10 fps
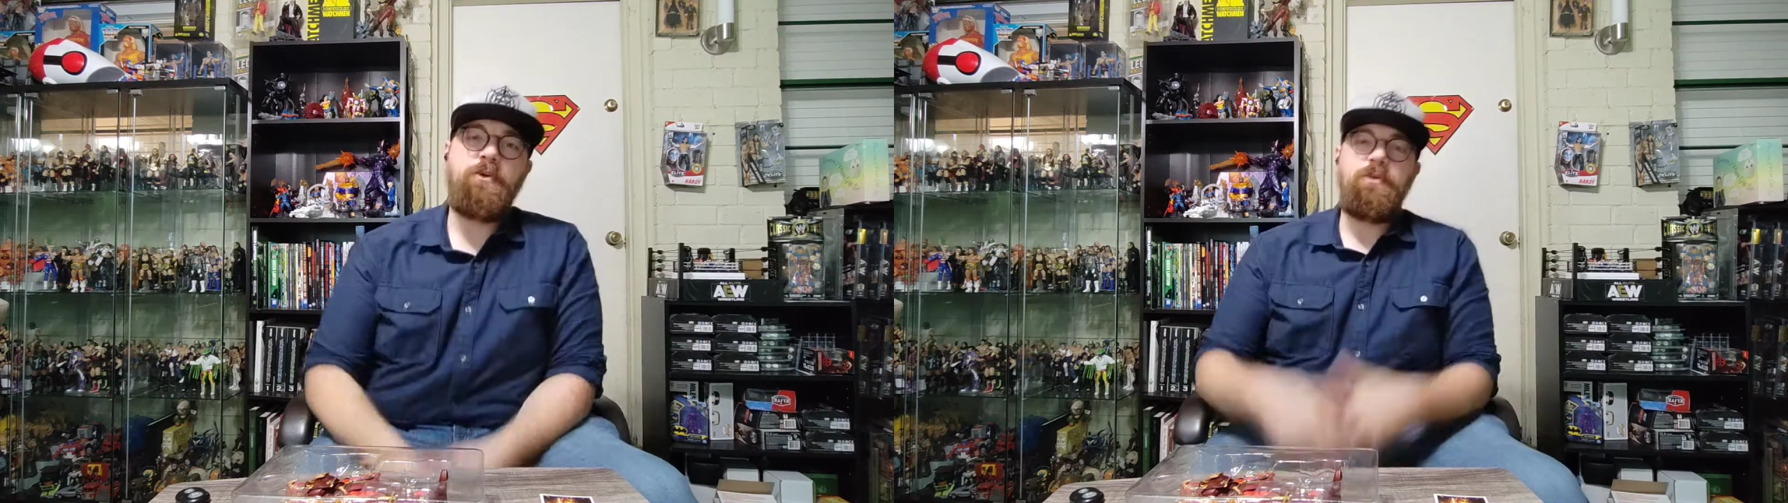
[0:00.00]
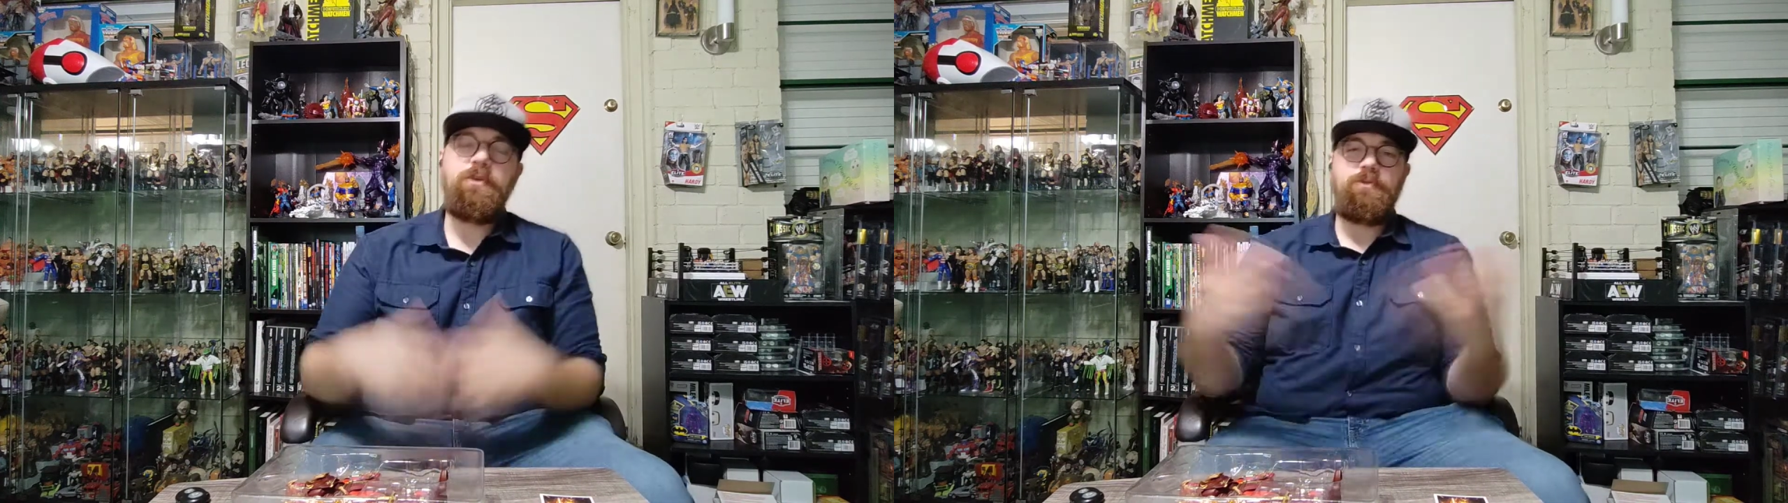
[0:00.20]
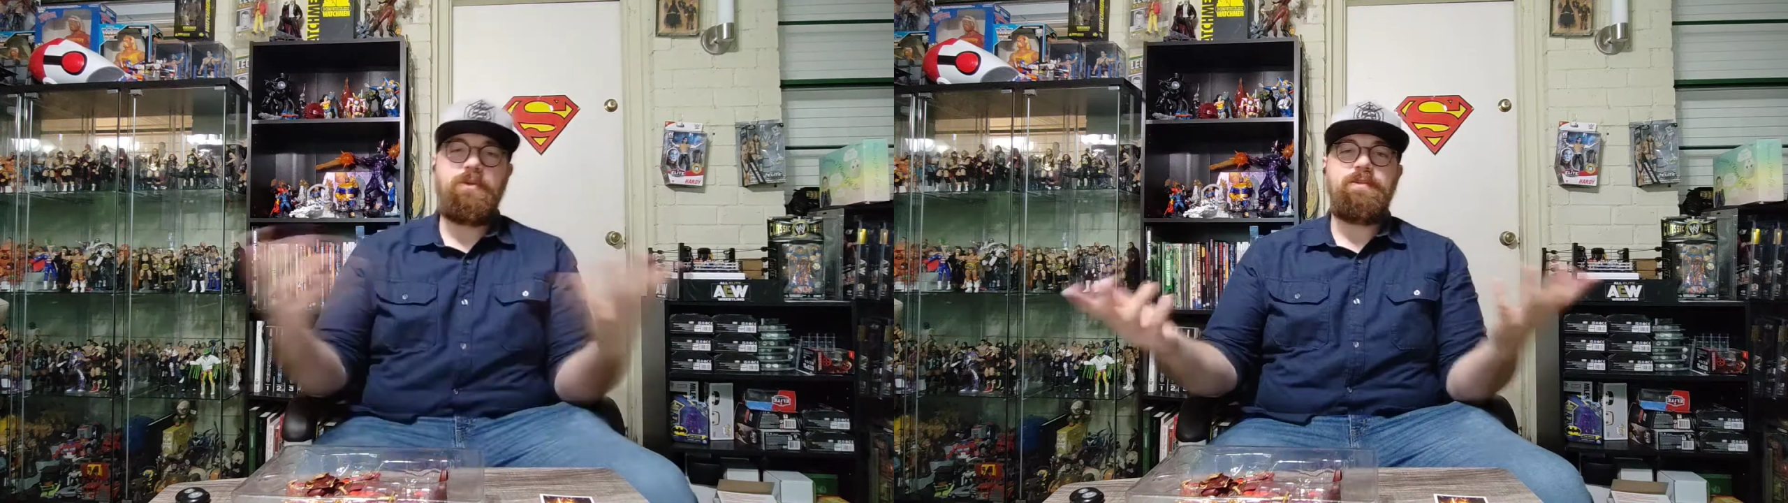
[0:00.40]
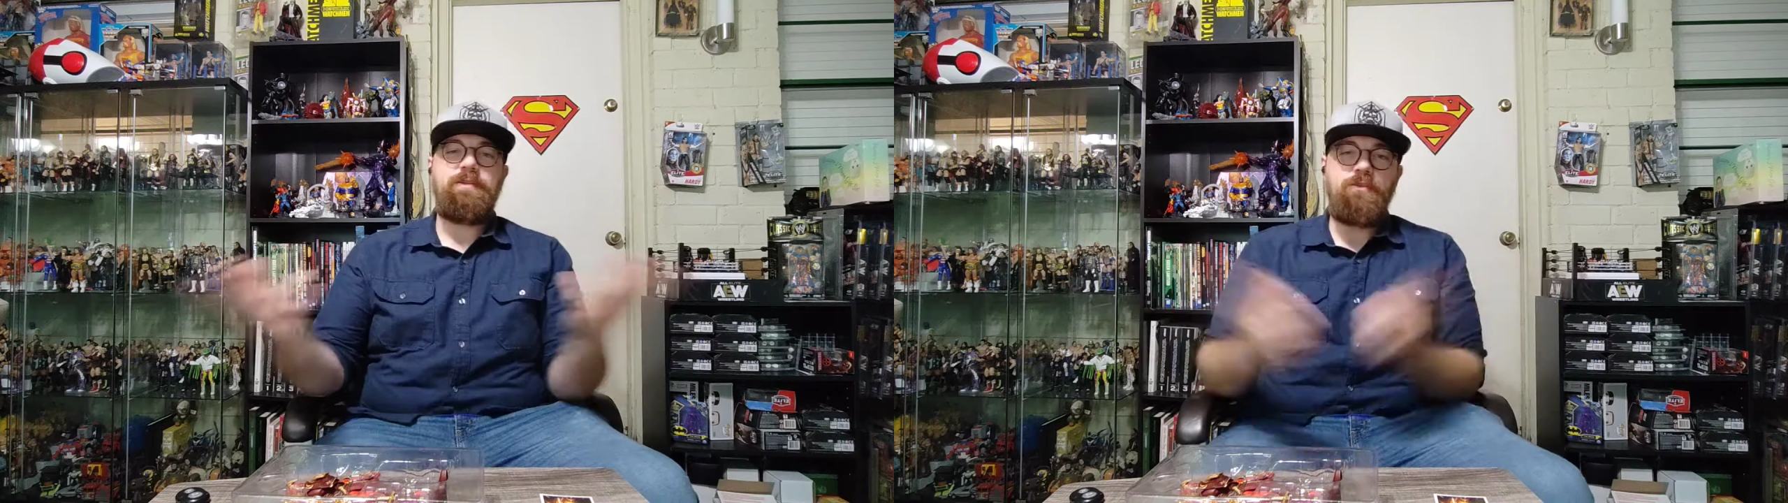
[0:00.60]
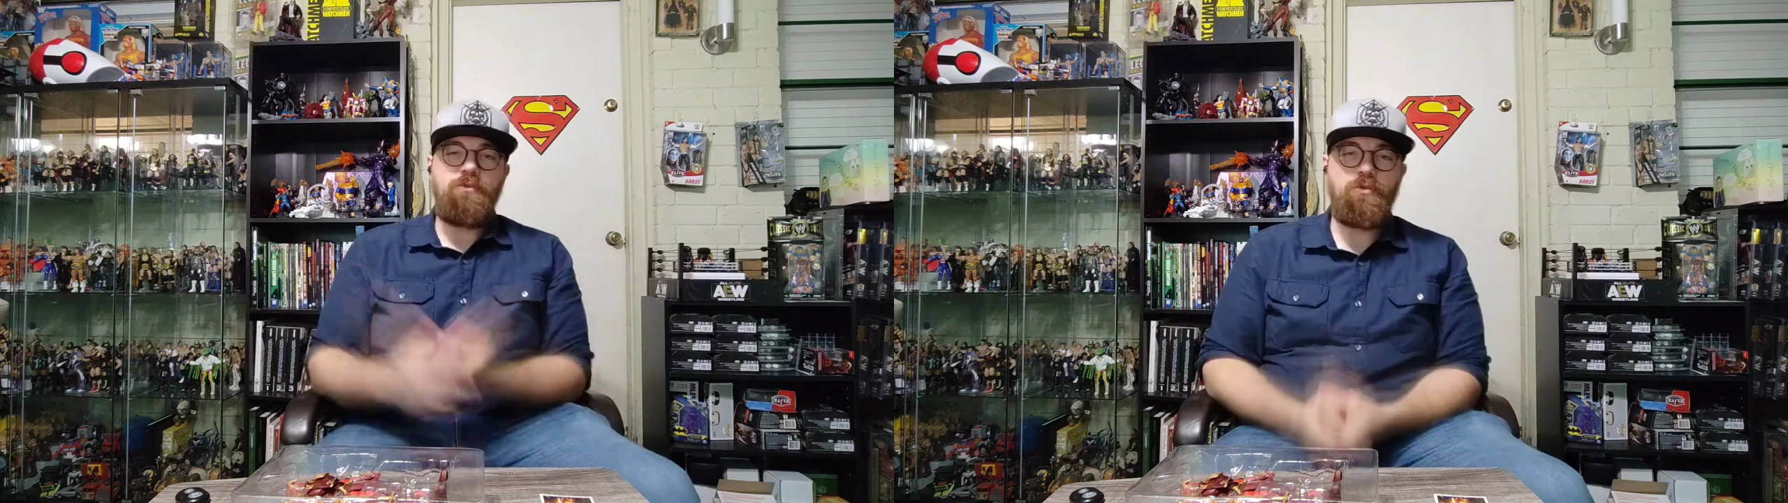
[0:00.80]
who also has a
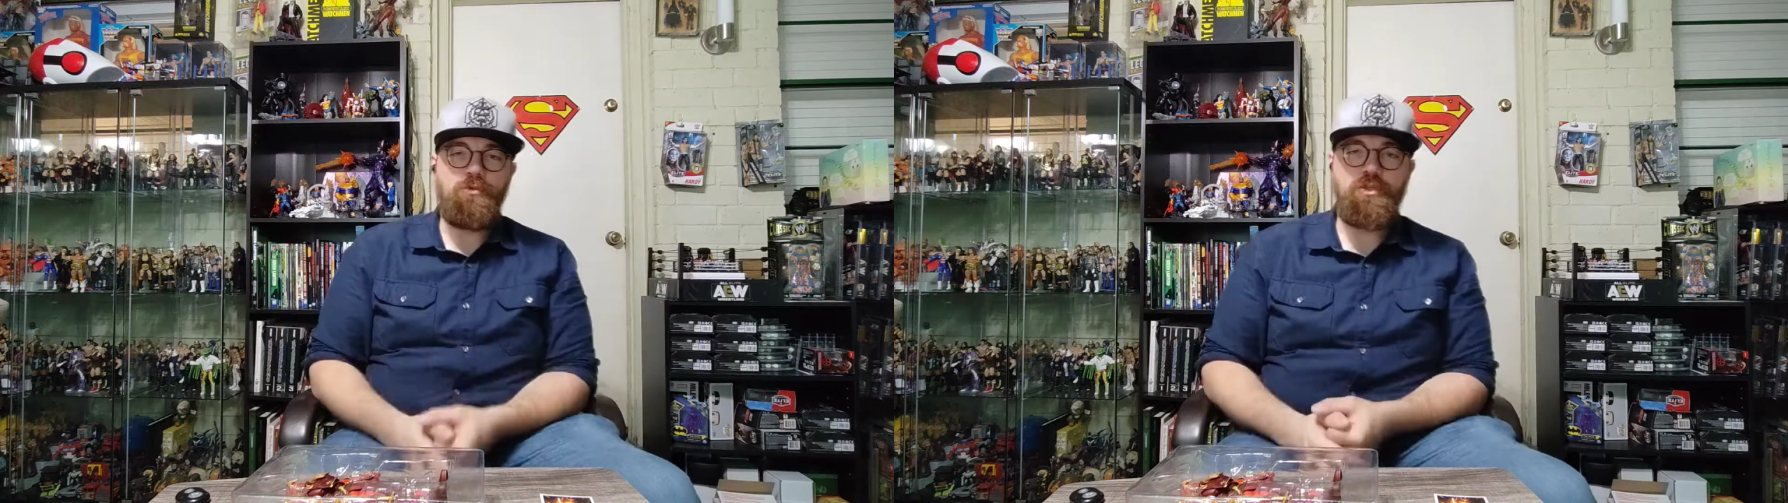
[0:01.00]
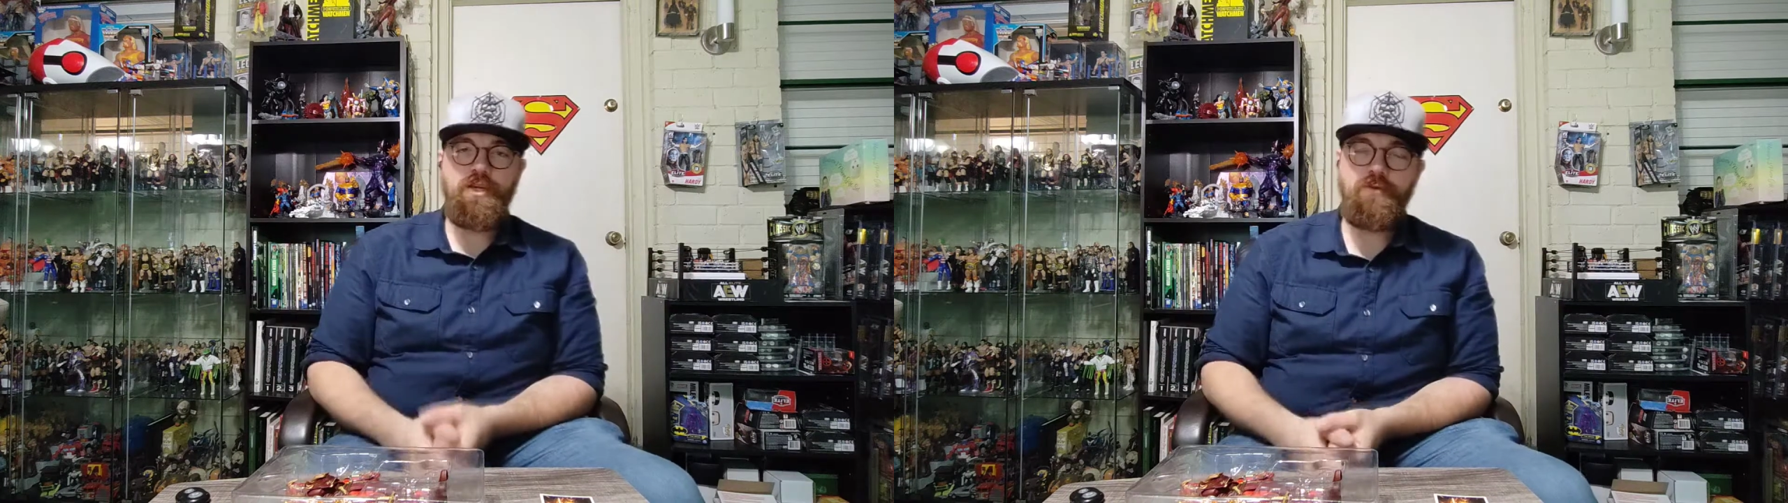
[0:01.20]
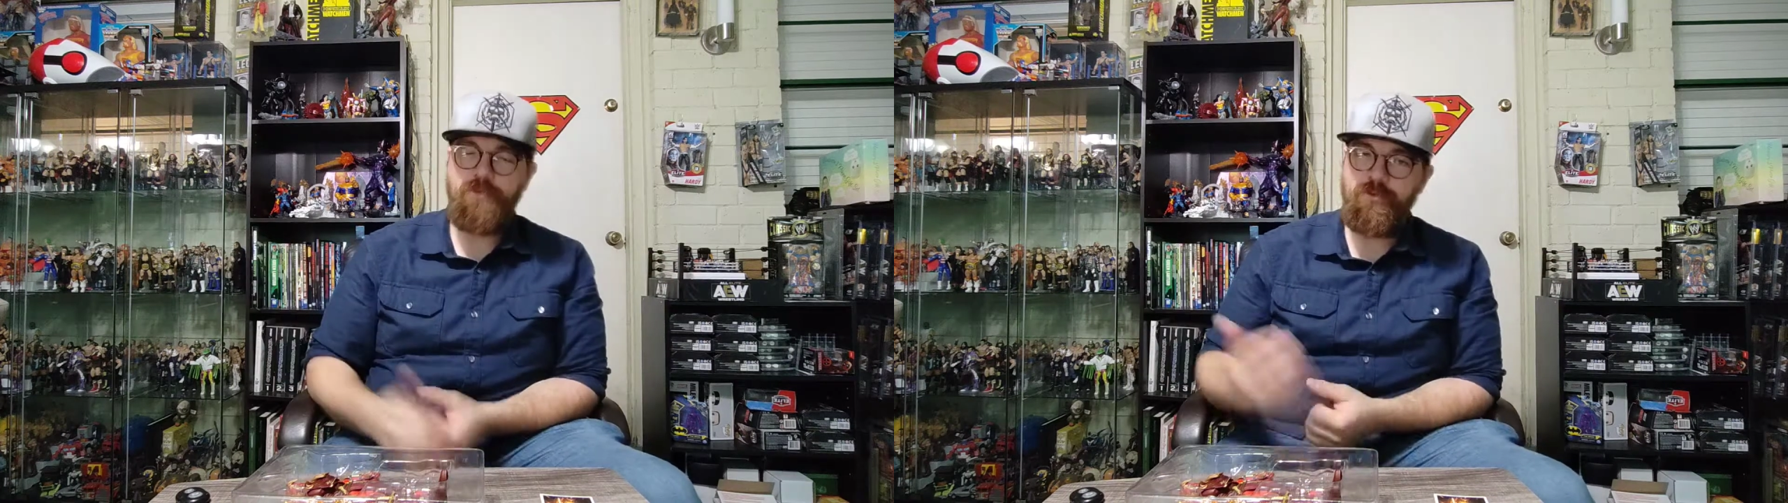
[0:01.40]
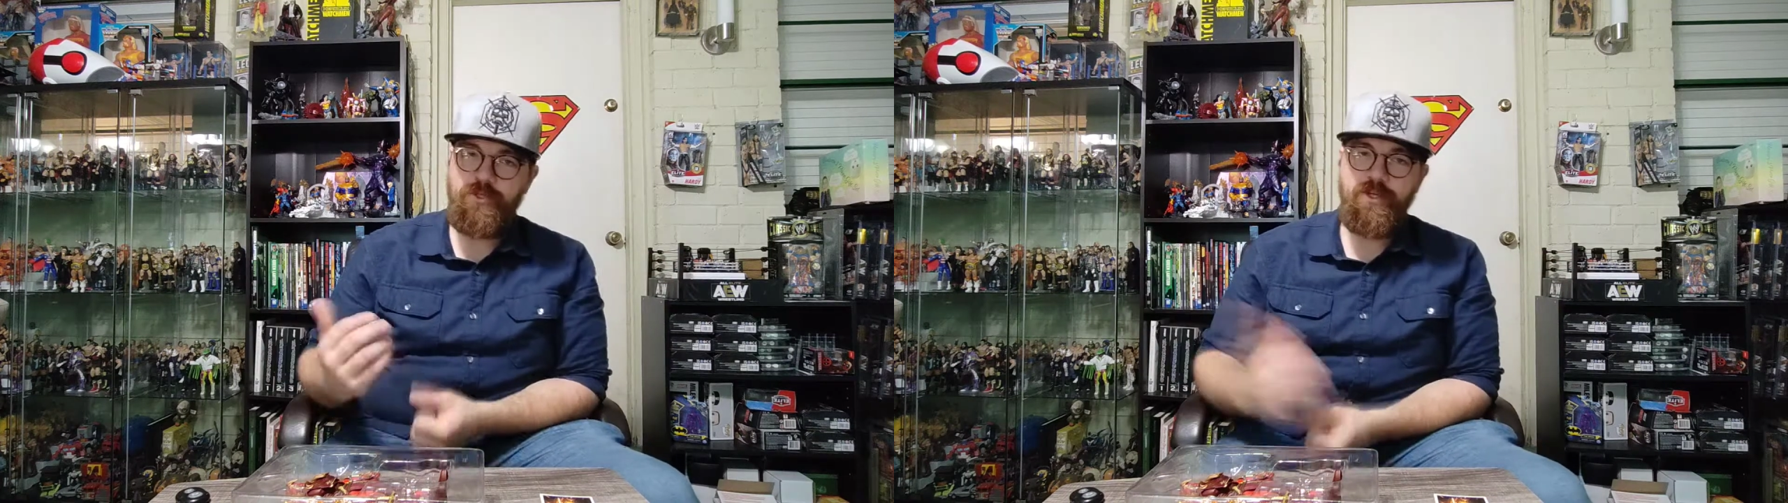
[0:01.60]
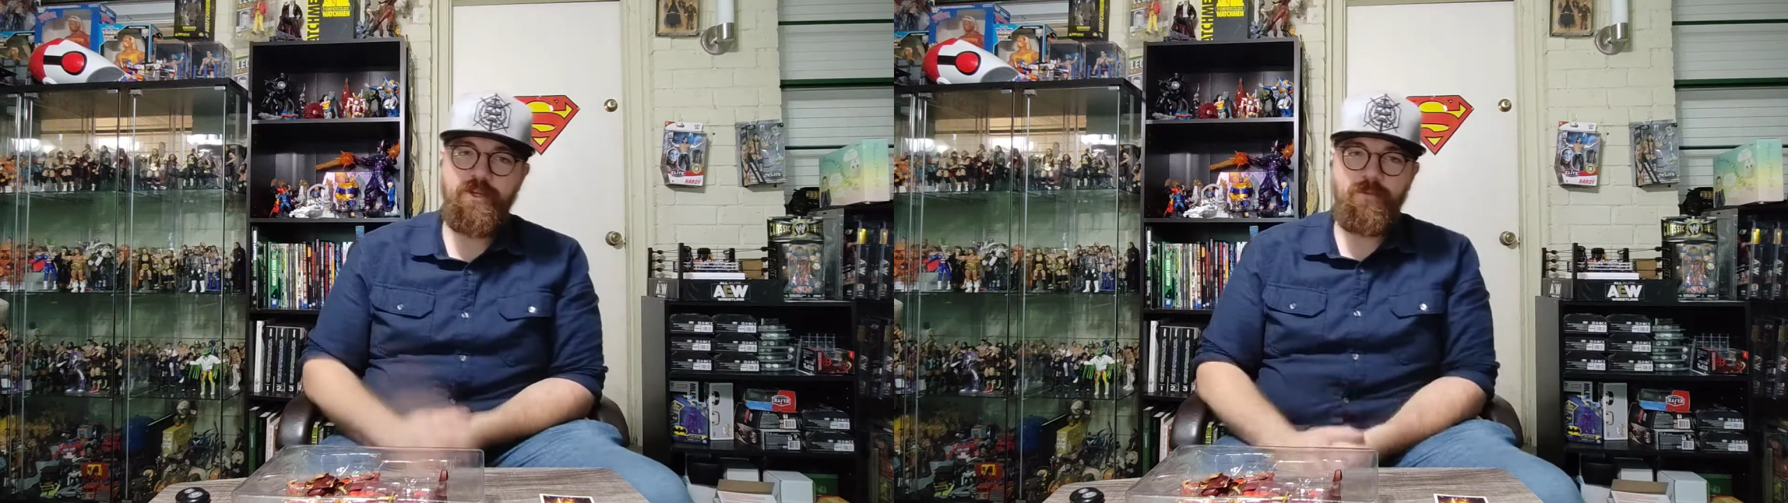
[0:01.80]
YouTube channel, go
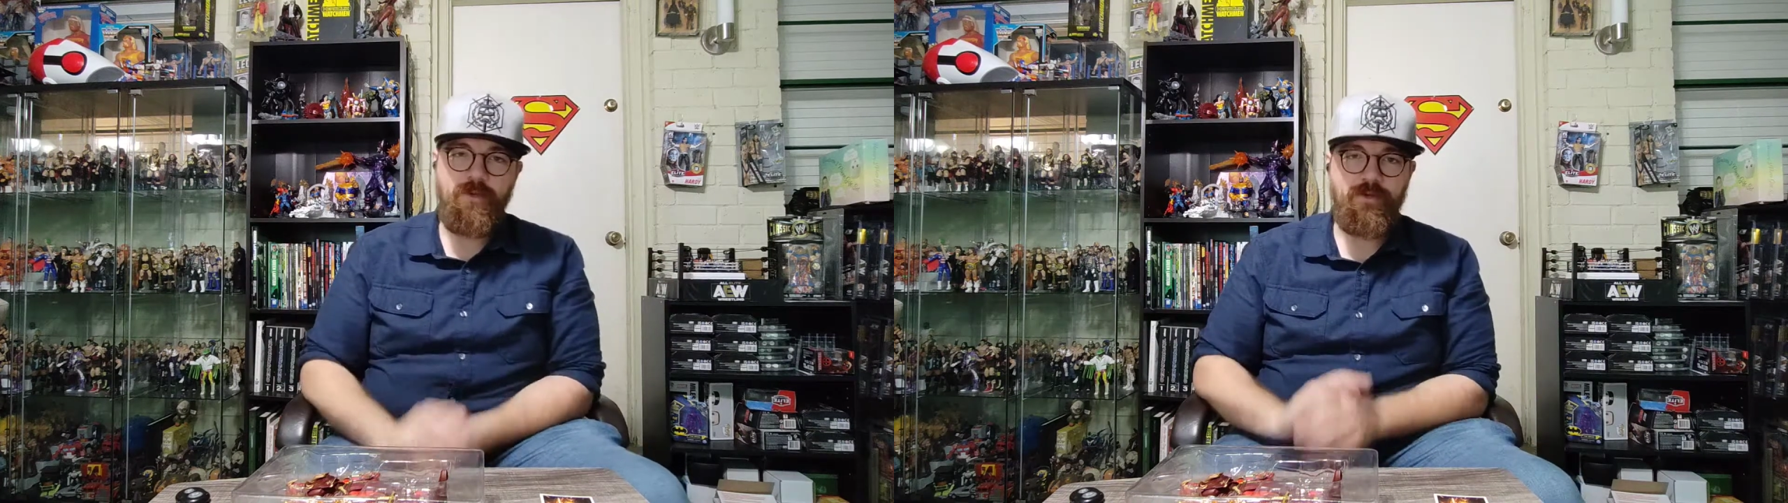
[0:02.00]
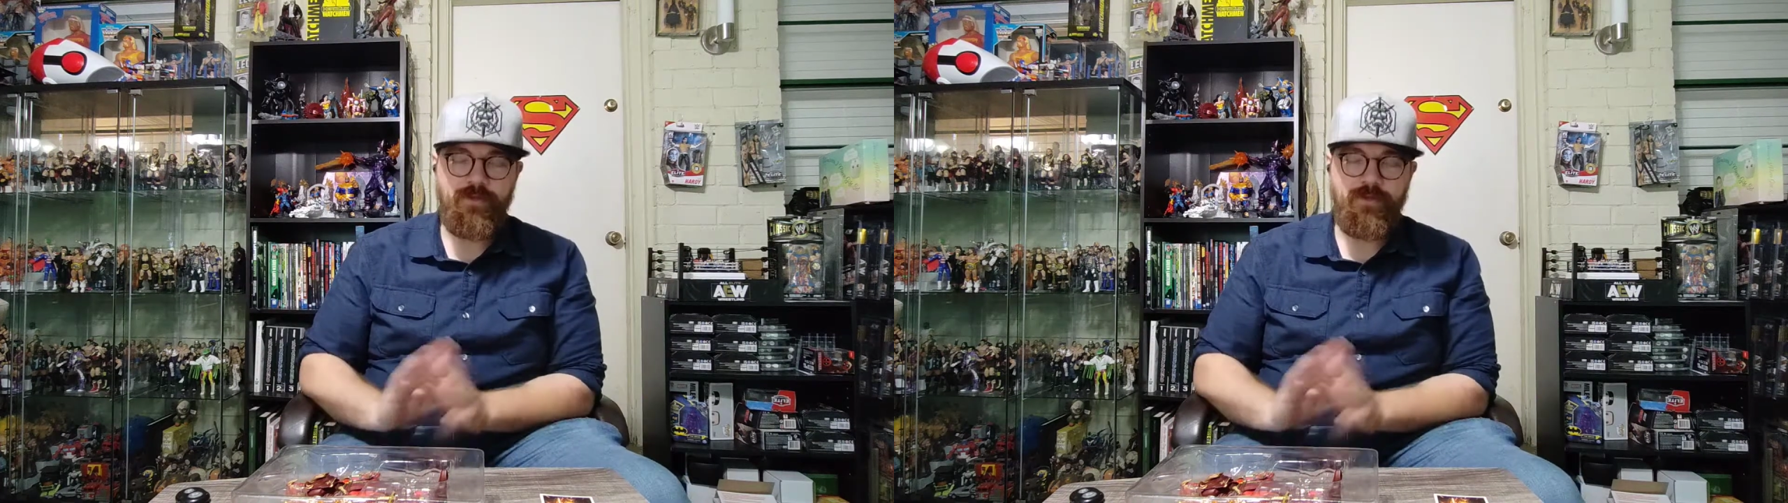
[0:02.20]
check him out.